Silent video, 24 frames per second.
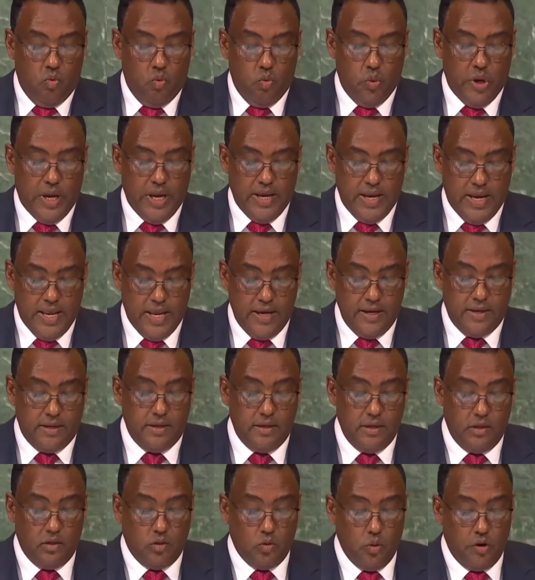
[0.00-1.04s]
We need
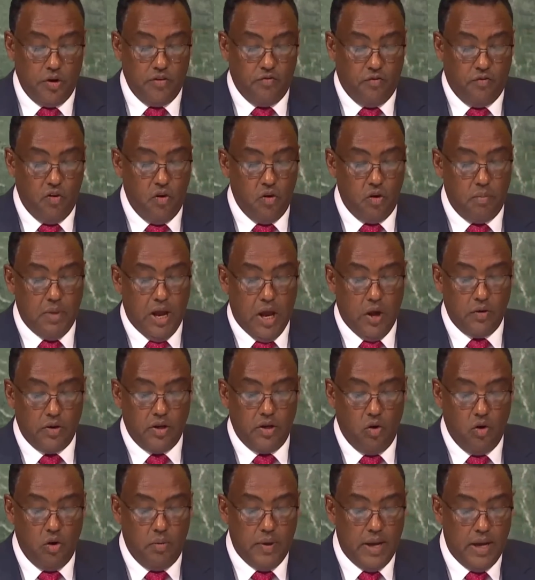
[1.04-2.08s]
to reform our
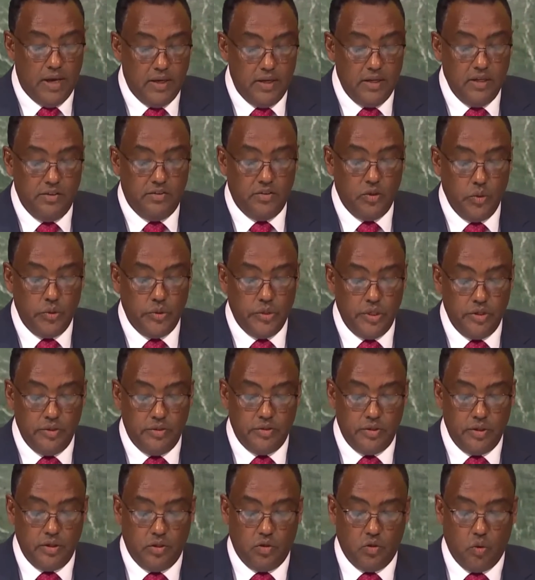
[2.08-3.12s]
global
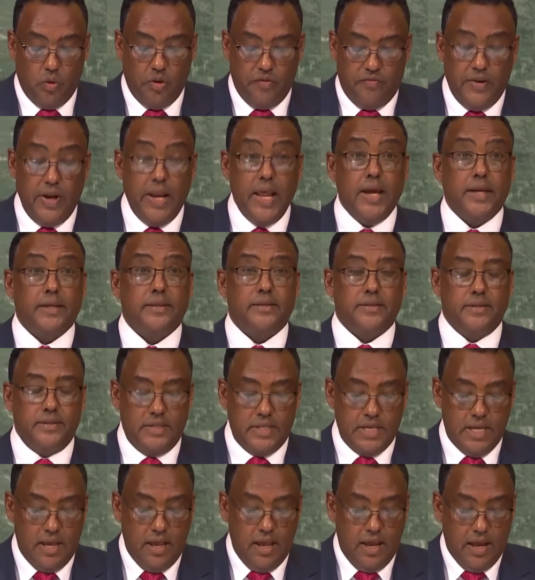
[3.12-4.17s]
institutions to reflect
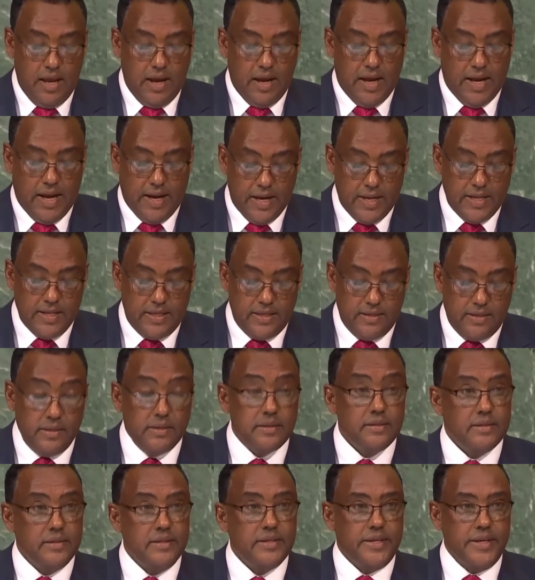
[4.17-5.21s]
current
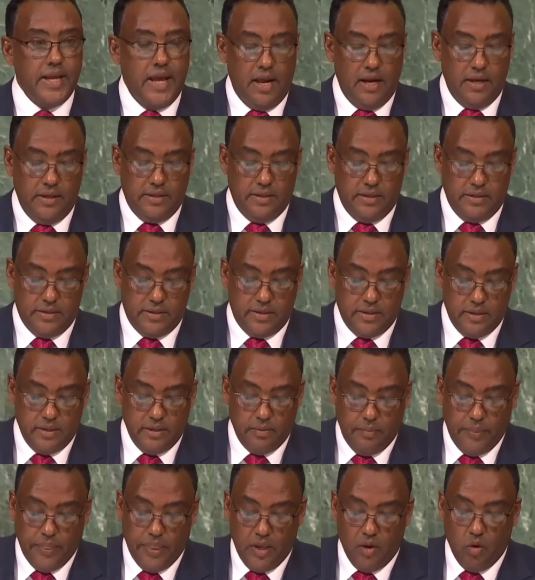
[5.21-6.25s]
realities.
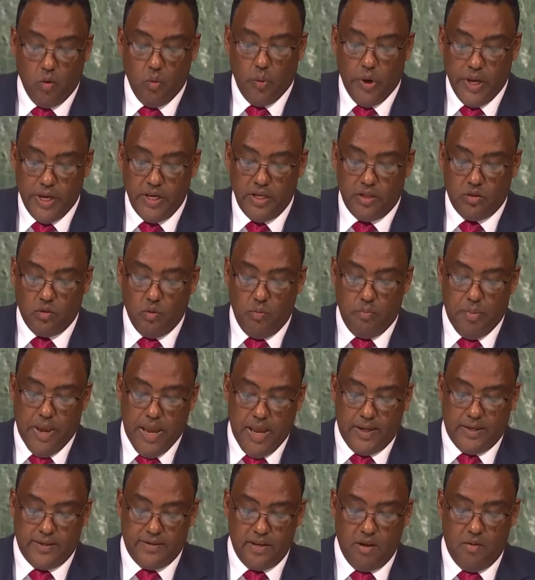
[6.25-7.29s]
We need to
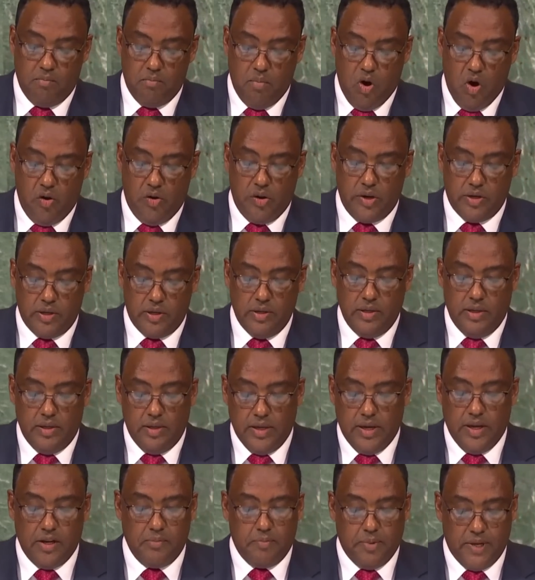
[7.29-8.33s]
make them more
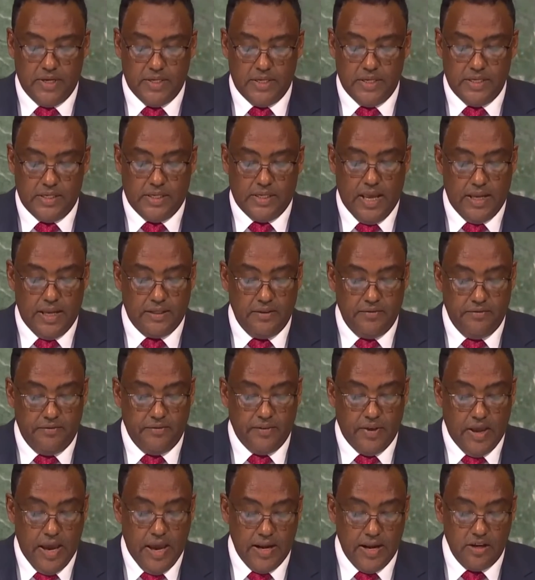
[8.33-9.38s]
representative
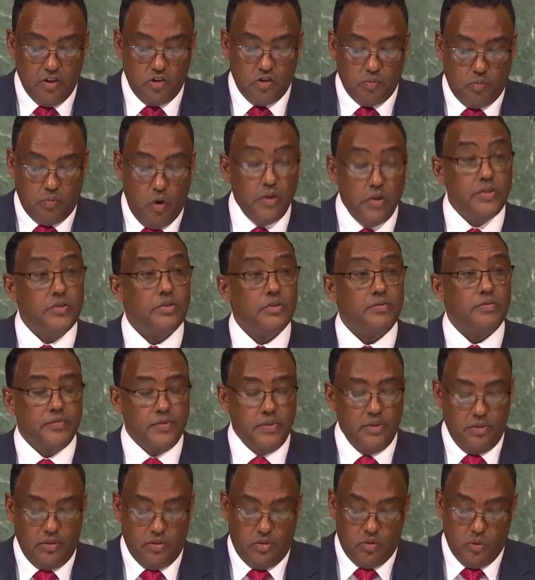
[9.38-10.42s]
and responsive
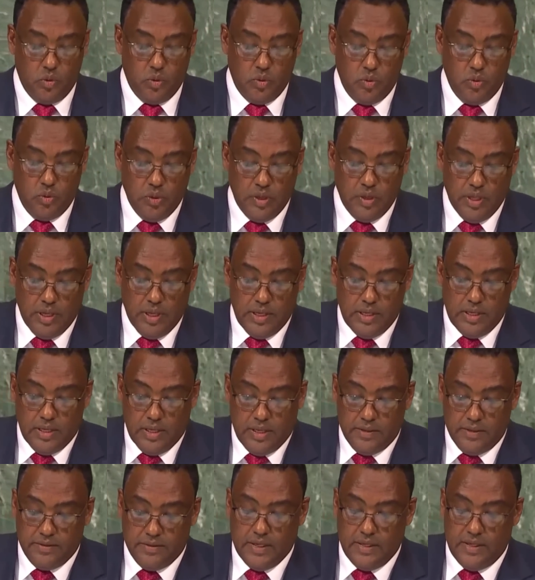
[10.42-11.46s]
to
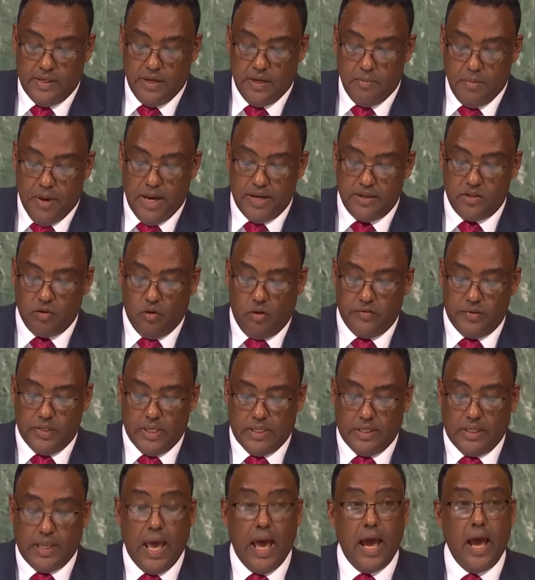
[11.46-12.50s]
the demands of the
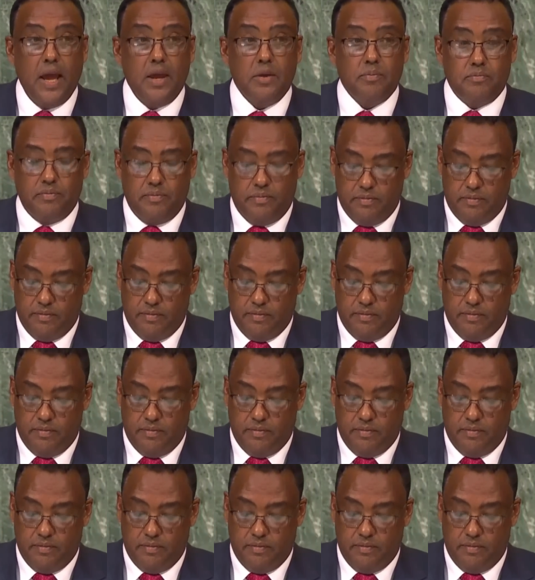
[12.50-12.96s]
time.